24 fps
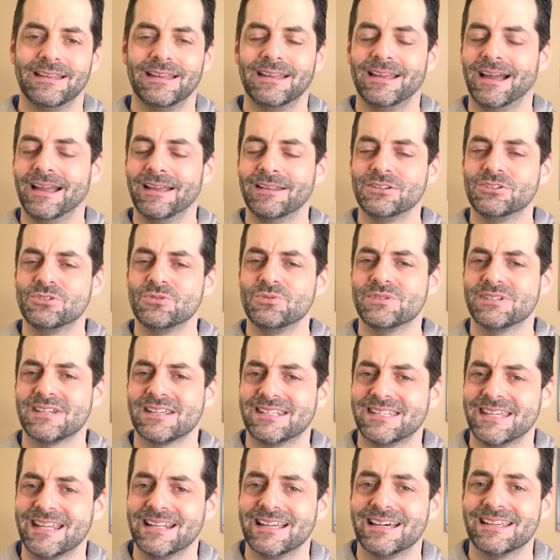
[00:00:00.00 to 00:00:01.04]
I do as I
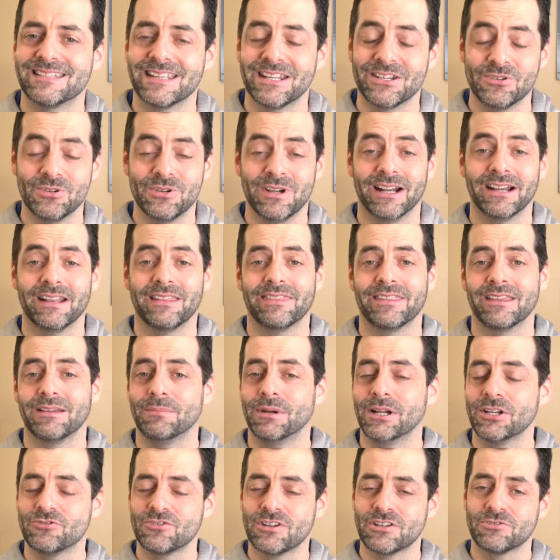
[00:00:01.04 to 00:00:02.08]
say, not as I do kind of thing.
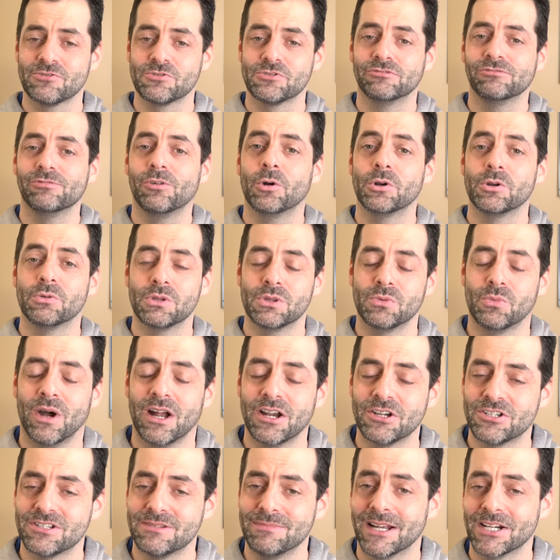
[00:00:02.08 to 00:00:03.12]
My dresser is loaded with
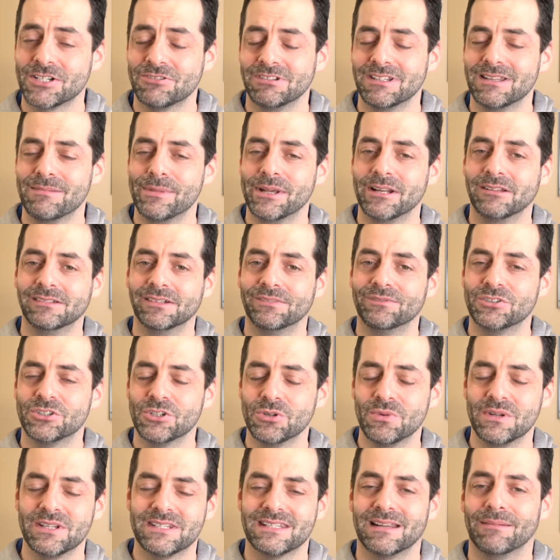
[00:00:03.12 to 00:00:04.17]
watches. I'm actually in the middle of
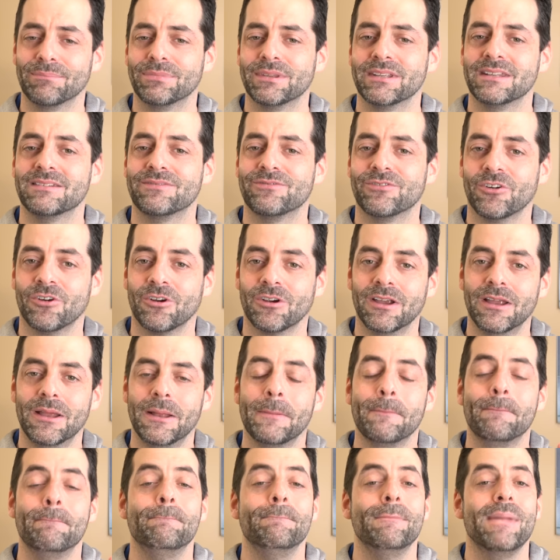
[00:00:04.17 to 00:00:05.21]
doing something for
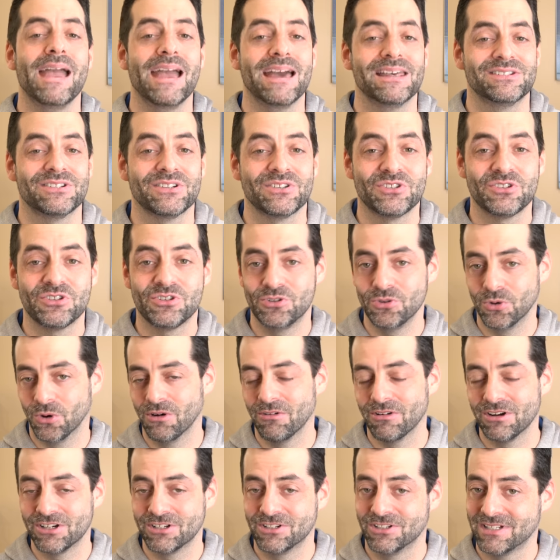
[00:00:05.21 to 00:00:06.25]
mass
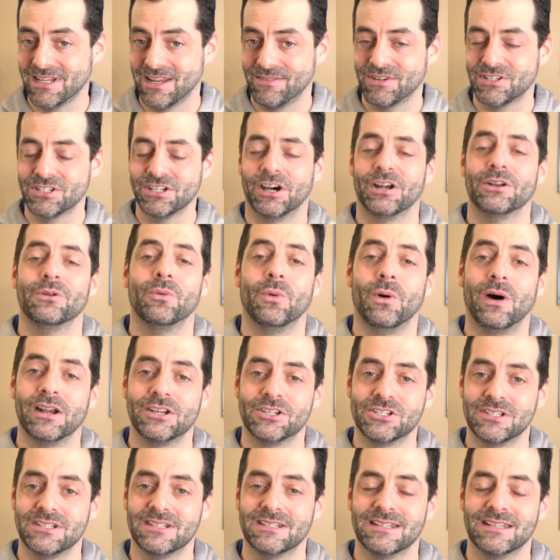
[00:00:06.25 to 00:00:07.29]
storage because I have a ton of
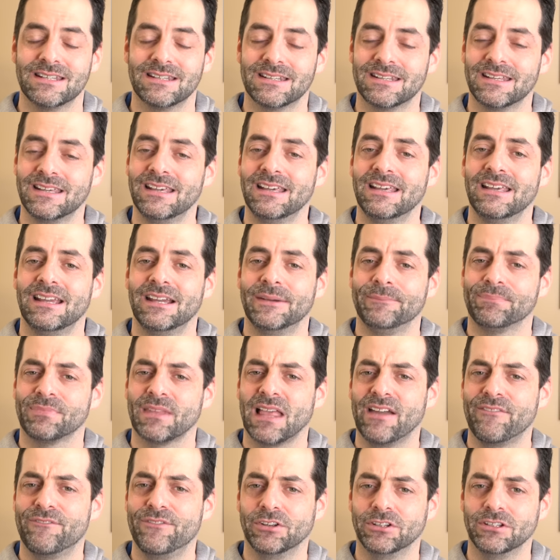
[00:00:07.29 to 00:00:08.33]
watches and
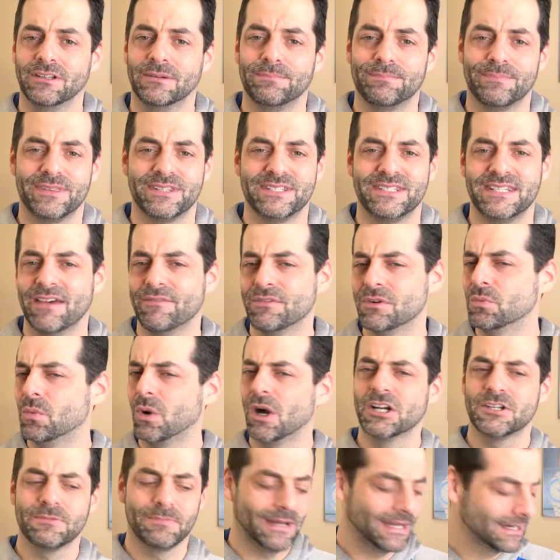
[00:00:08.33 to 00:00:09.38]
I filled up seven
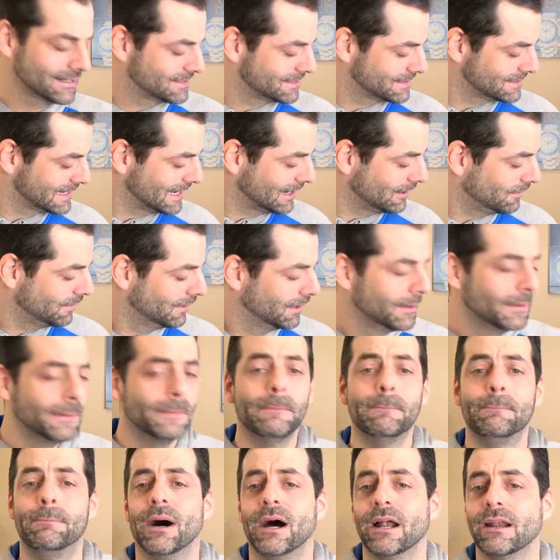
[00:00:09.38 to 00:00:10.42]
watch boxes now.
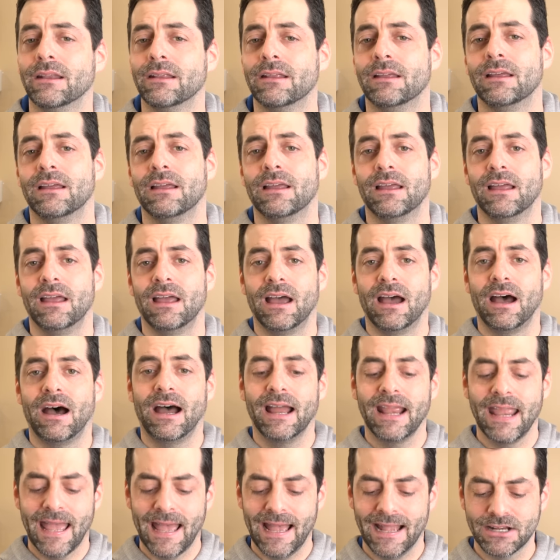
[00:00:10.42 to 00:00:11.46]
But
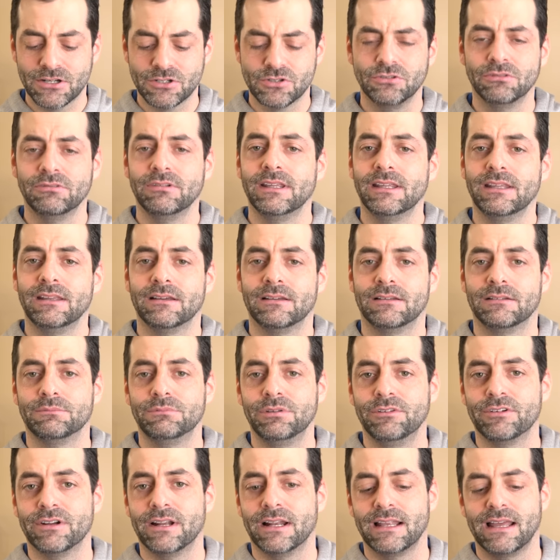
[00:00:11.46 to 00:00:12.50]
I actually,
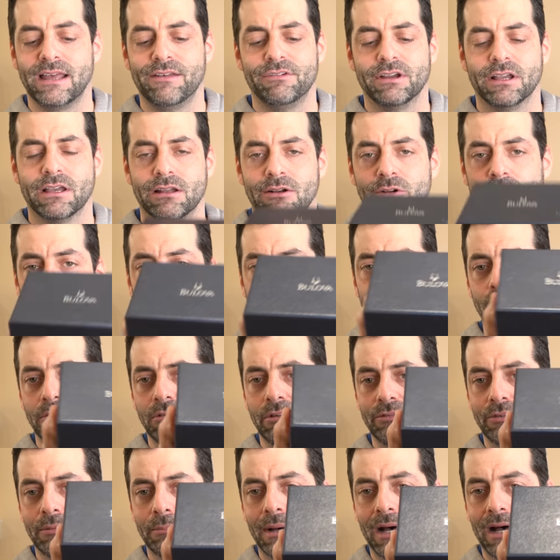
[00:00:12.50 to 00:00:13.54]
believe it or not, I have like an old
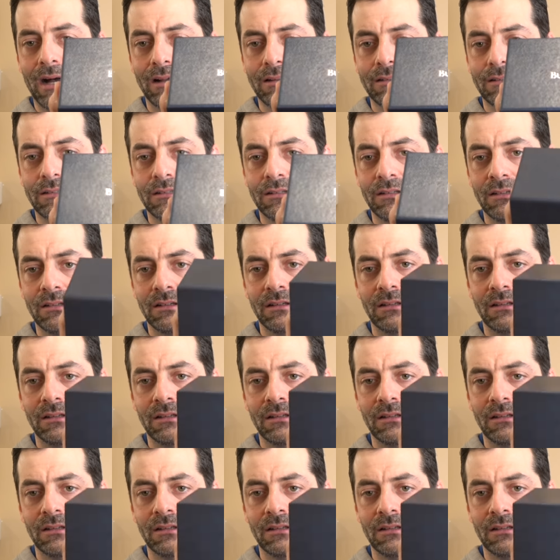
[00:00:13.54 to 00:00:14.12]
Bulova box.